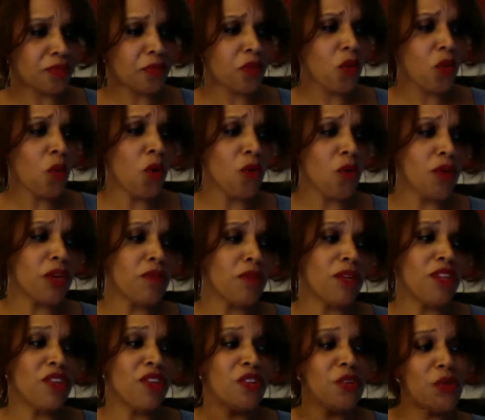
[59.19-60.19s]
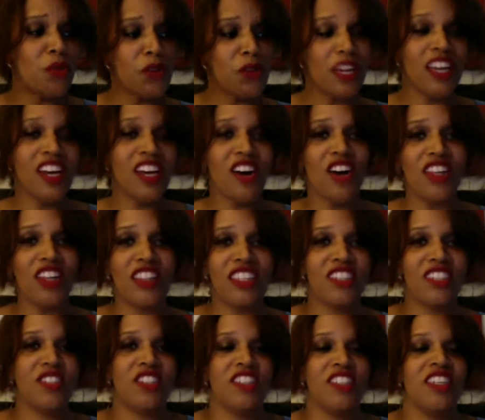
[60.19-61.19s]
what we're going to be doing on
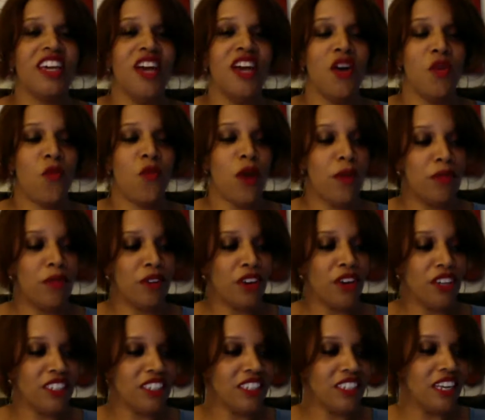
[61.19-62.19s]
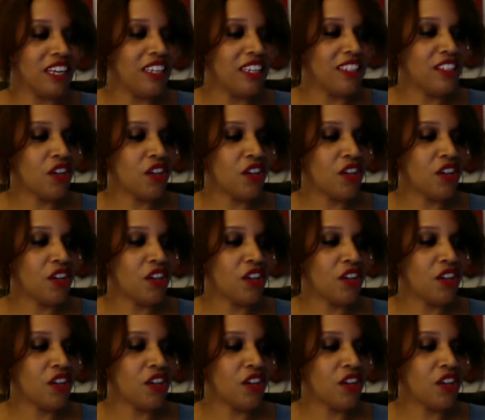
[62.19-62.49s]
this webinar tonight.